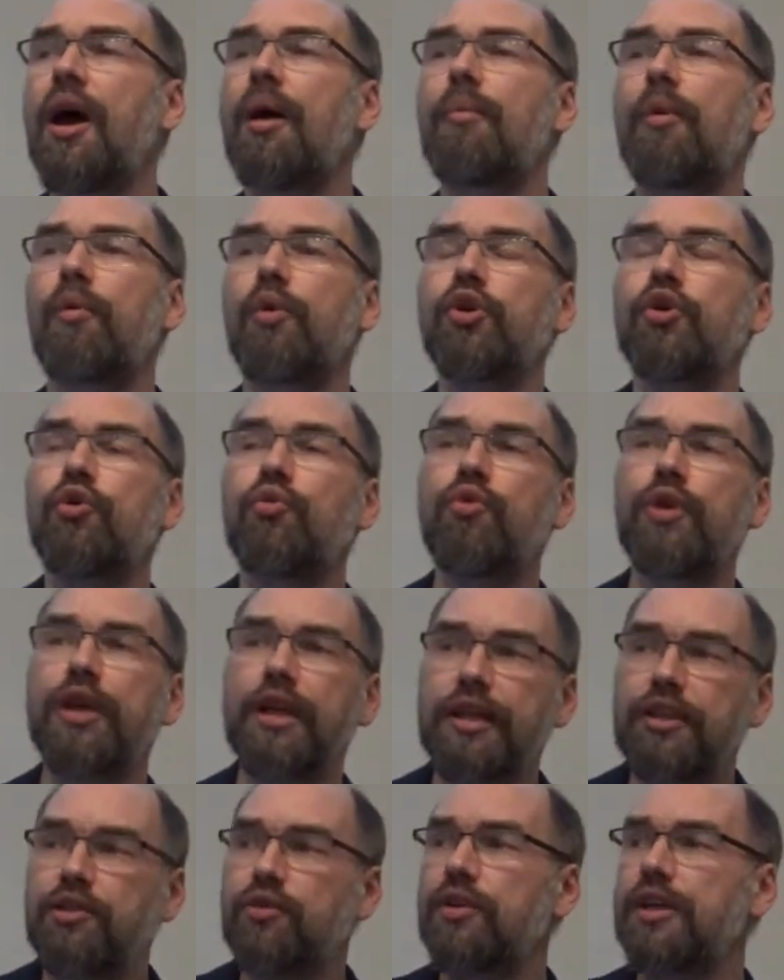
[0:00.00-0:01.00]
But what you're
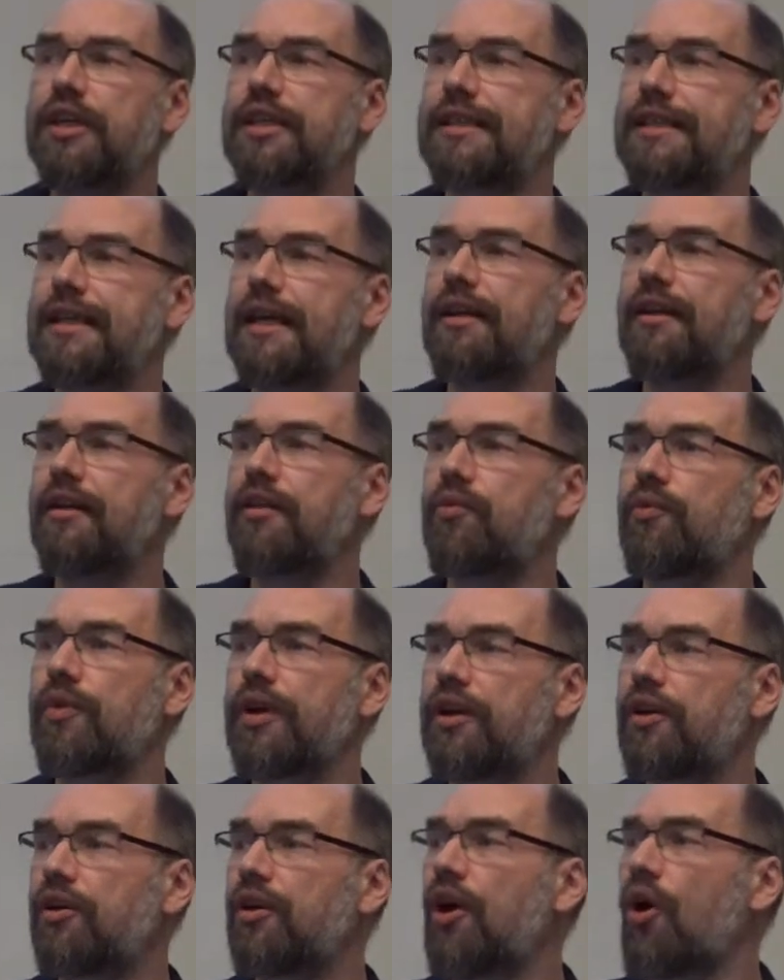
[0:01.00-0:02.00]
really doing is telling the
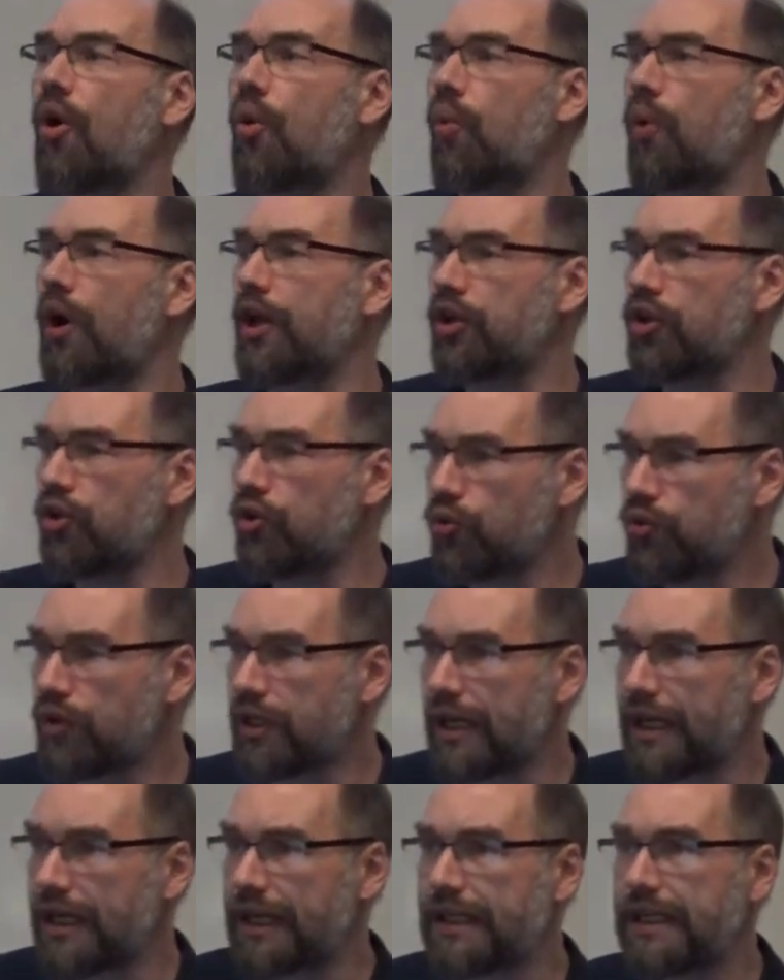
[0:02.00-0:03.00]
reader what you
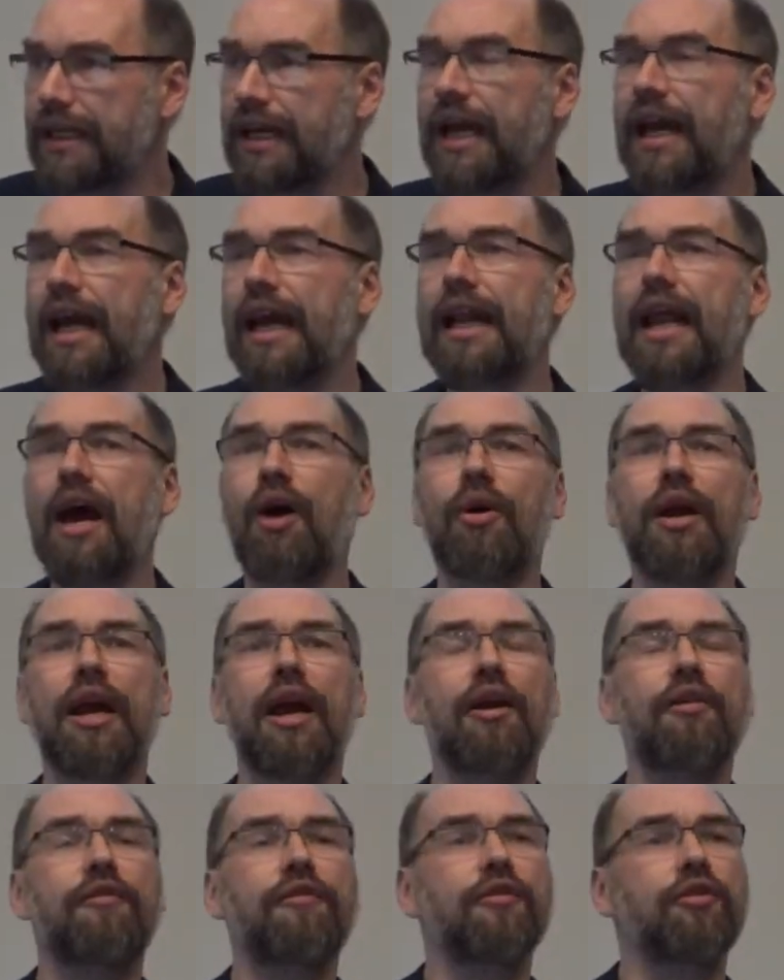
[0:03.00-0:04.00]
did and how
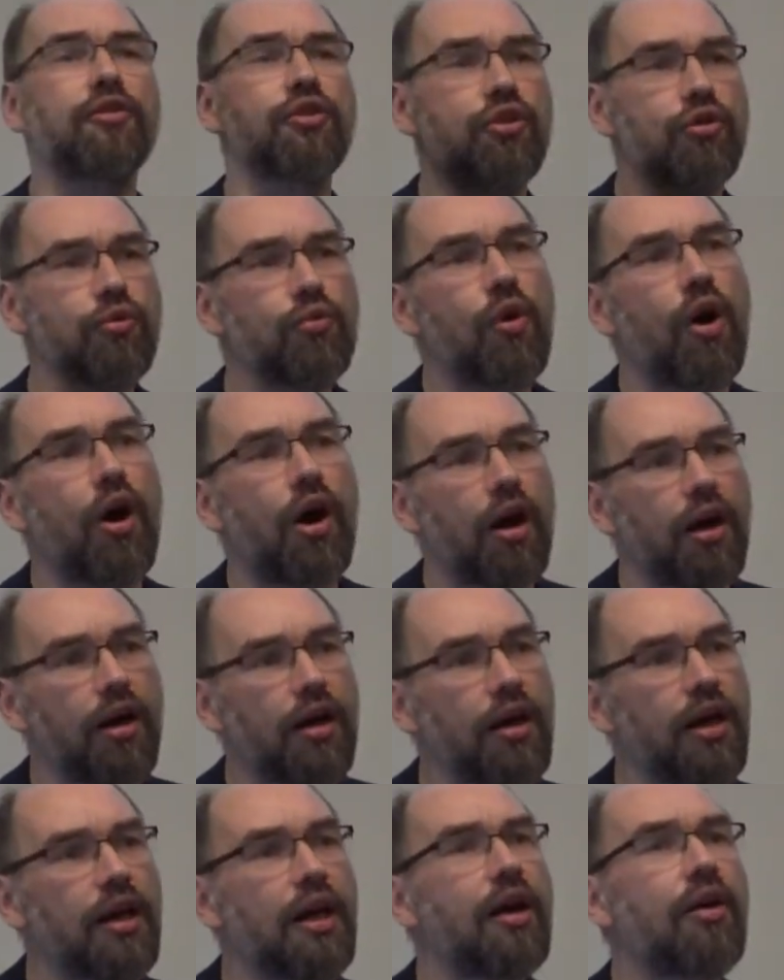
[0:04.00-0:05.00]
careful you
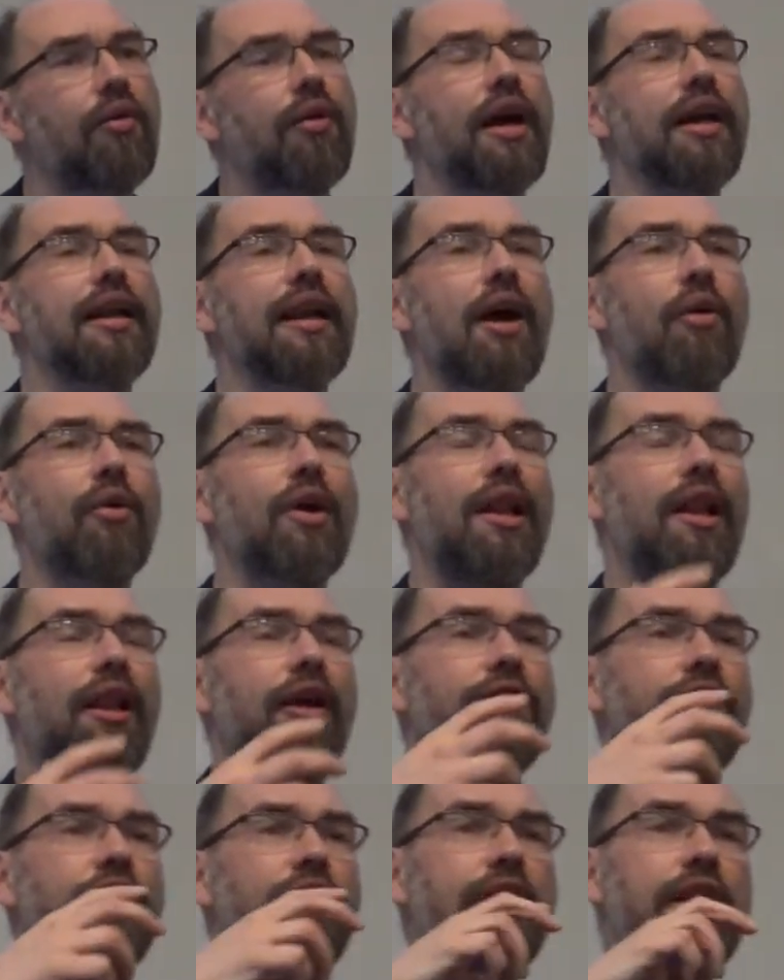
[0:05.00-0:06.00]
are, right? And how
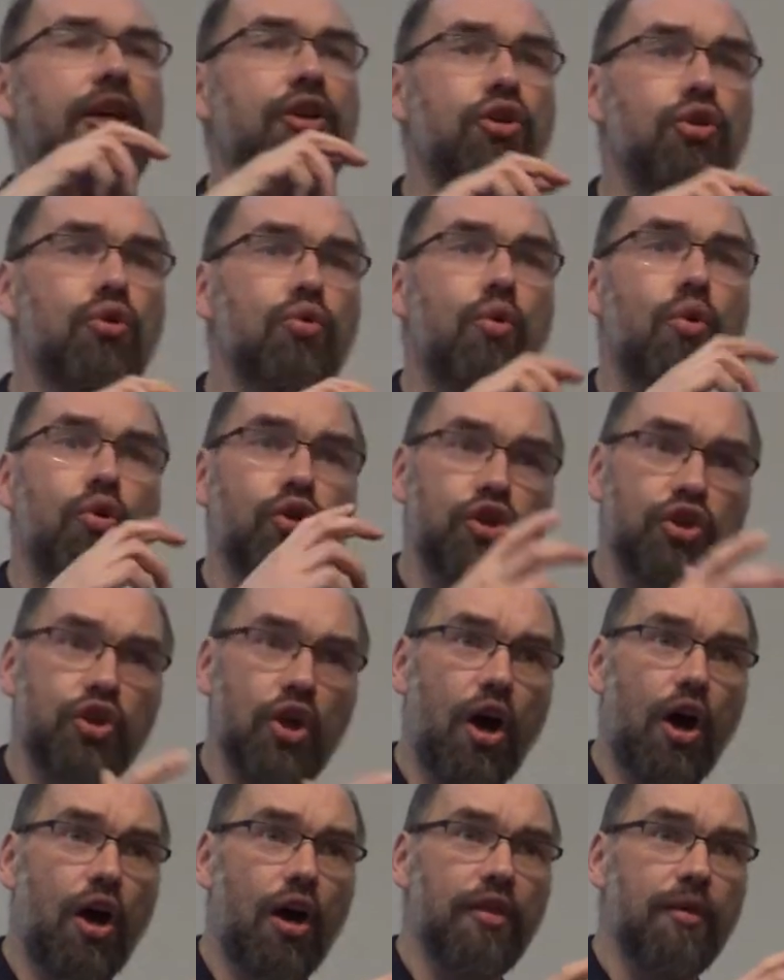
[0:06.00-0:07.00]
cleverly you
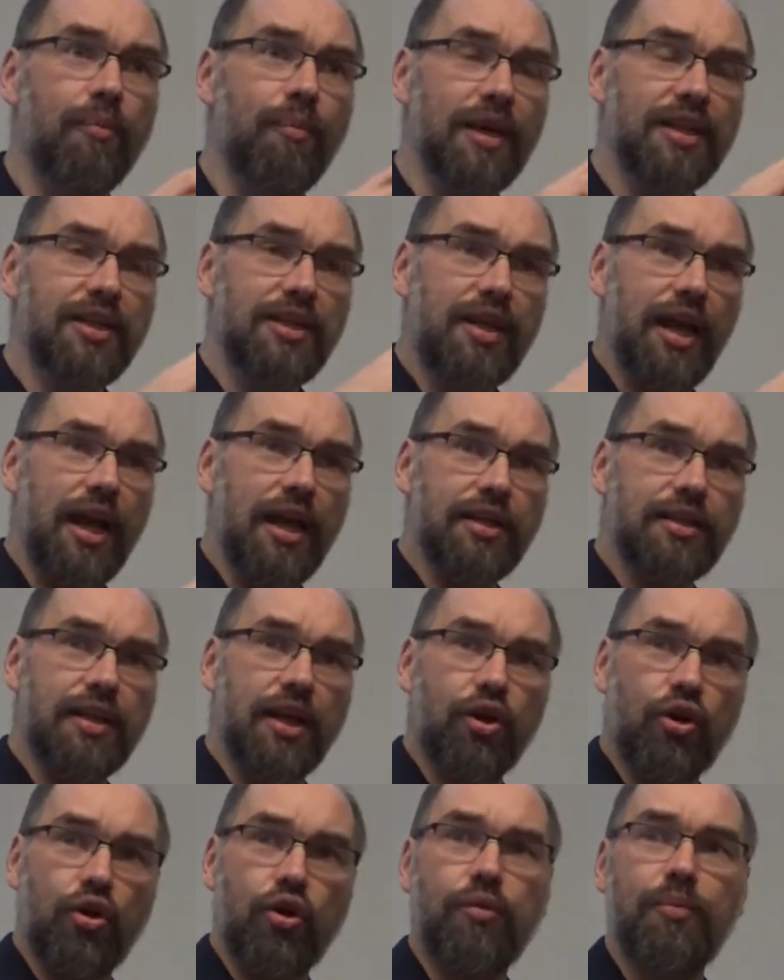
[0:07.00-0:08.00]
saw the mistakes
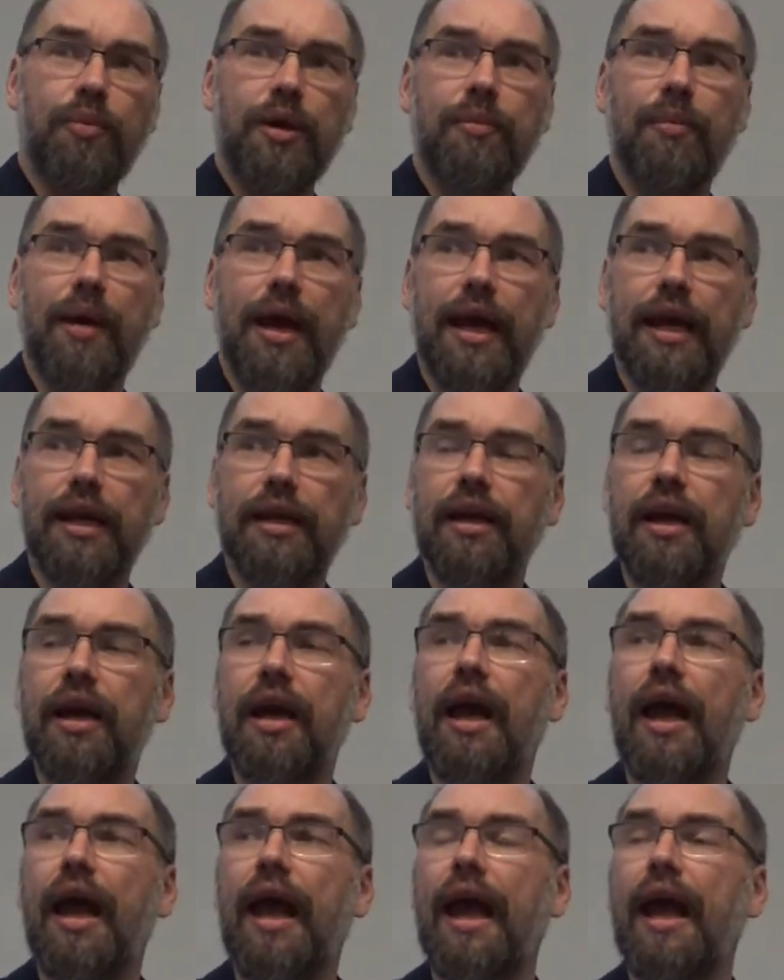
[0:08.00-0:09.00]
that could be made
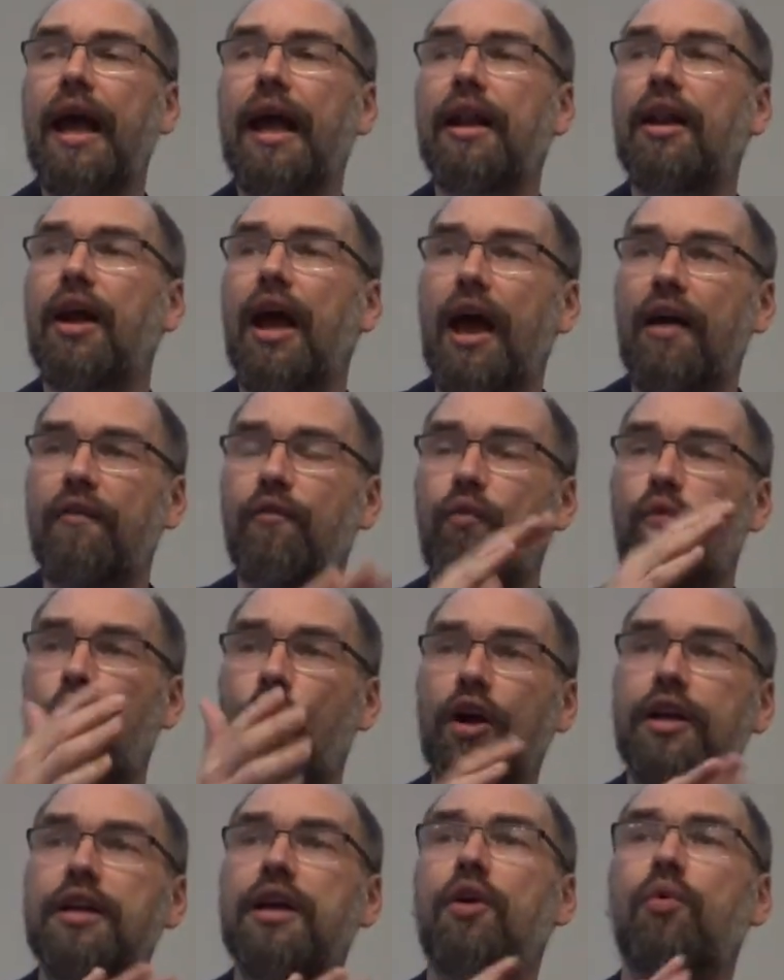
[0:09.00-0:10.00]
and have
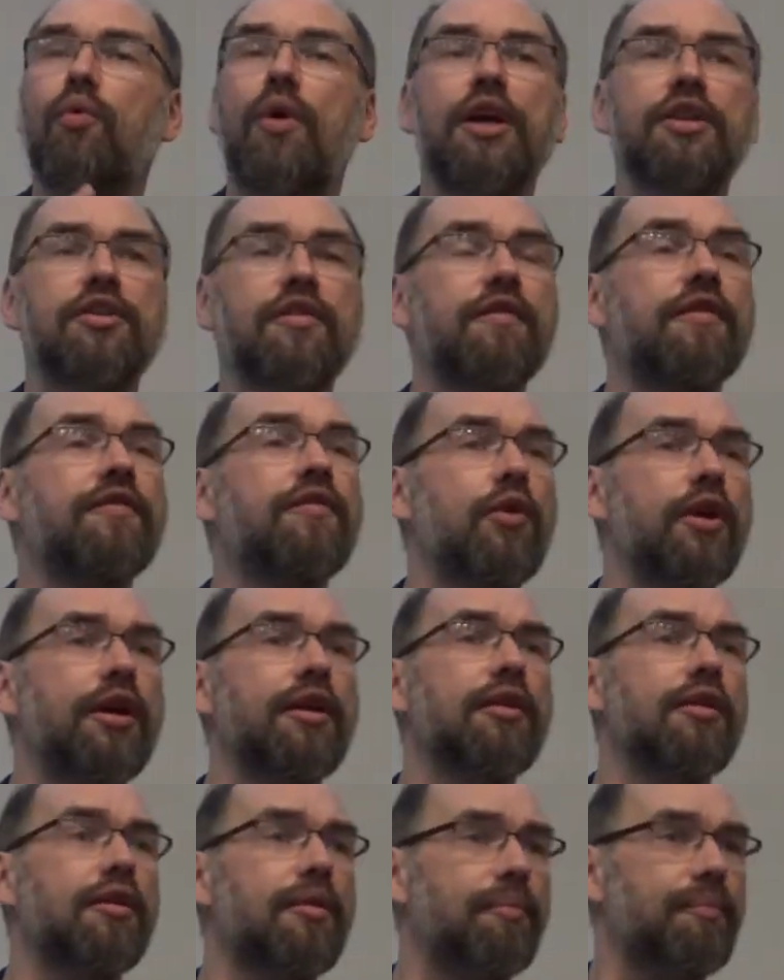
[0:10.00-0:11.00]
worked out ways of
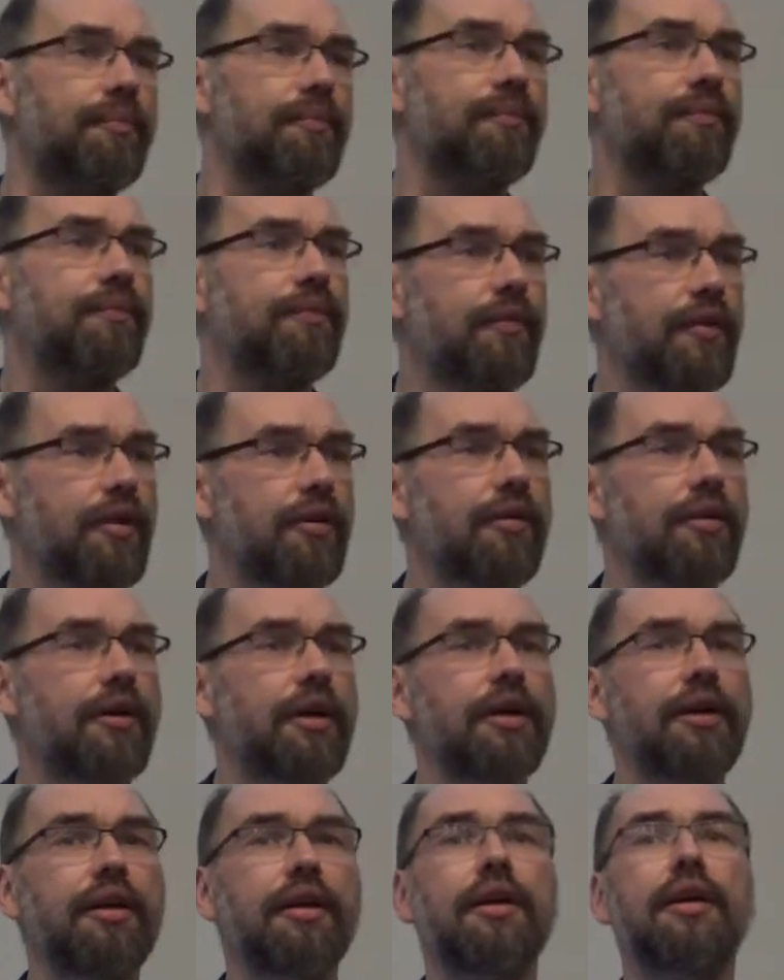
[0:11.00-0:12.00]
avoiding them,
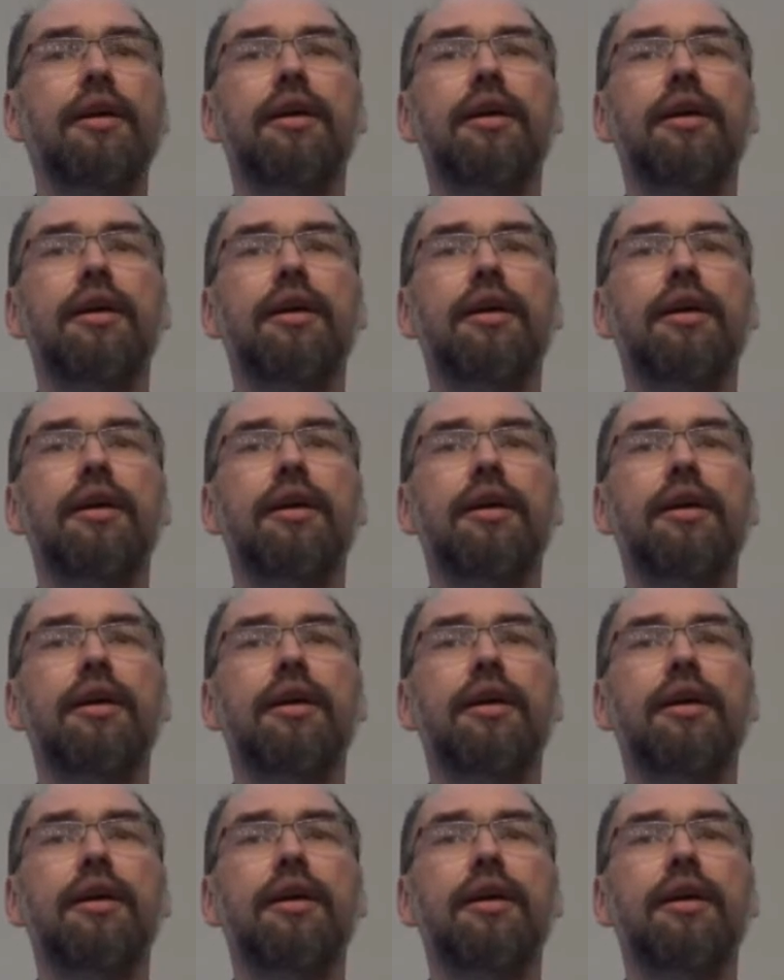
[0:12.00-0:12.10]
right?